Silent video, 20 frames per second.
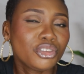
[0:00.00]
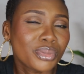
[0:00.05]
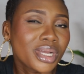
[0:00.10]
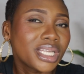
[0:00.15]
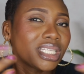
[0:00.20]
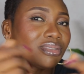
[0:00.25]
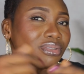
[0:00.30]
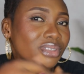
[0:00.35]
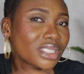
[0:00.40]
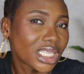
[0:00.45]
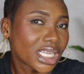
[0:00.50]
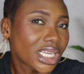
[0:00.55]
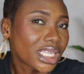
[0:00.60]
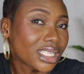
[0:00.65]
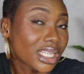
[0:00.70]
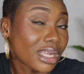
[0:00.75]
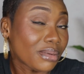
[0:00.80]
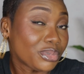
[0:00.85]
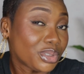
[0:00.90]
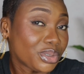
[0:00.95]
you might even take a
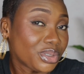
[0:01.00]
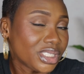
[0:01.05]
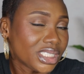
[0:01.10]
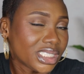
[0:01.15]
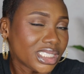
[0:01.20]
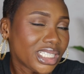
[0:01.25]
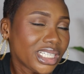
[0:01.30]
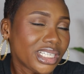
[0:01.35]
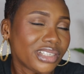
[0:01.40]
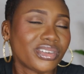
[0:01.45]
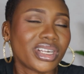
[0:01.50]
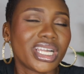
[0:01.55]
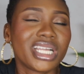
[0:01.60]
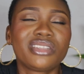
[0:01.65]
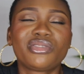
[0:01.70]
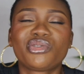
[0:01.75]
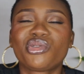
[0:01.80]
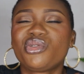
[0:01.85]
nap during the day, right?